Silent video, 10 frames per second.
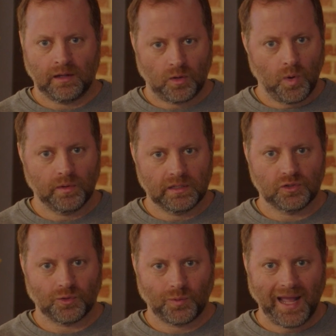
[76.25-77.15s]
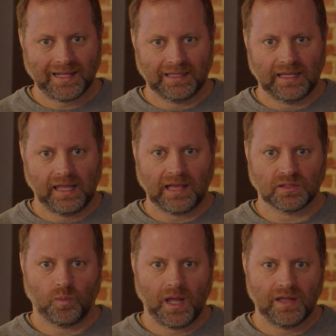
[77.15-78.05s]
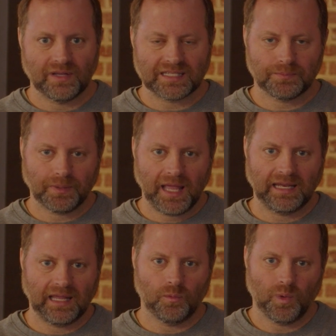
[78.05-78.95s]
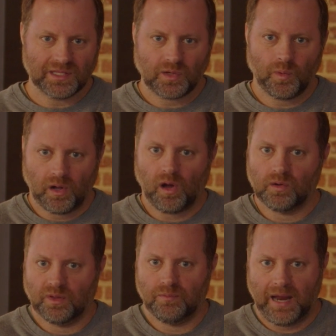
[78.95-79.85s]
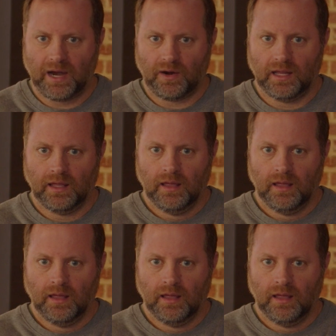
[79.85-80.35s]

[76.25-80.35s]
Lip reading: quoted directly as a way of explaining what's going on with Mary